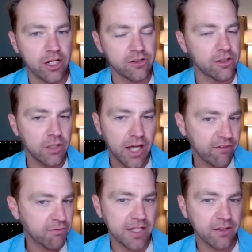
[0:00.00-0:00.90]
a change in their
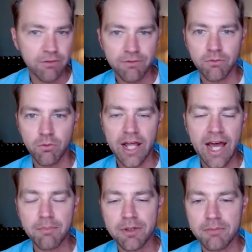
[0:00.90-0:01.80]
life because of what
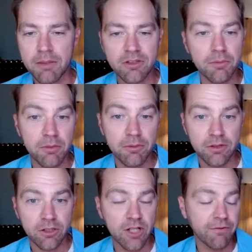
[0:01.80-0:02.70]
happened. Maybe somebody
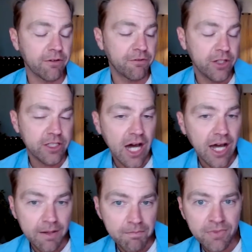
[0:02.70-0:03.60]
discovering free
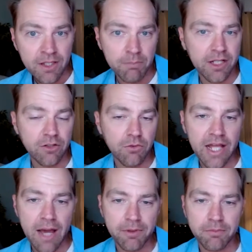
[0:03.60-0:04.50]
time because of
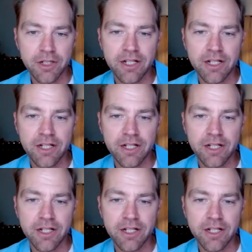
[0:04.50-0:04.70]
what happened.